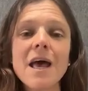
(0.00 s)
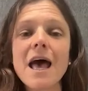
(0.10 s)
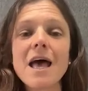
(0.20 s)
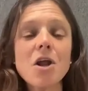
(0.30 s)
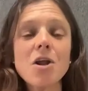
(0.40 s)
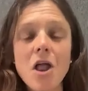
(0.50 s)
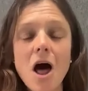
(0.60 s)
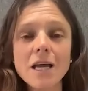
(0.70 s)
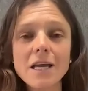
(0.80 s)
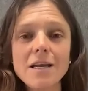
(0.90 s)
and
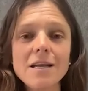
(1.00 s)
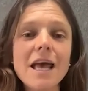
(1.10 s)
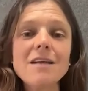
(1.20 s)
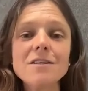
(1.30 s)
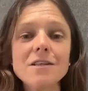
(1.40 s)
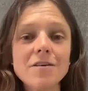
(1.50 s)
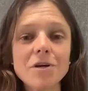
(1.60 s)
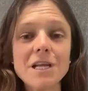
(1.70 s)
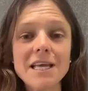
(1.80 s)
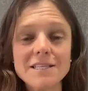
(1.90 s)
unlocking and
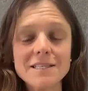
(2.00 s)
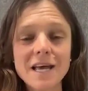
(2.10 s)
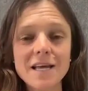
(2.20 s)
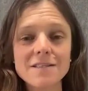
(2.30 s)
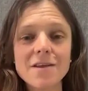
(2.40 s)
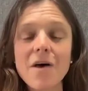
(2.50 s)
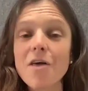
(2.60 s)
delivering insights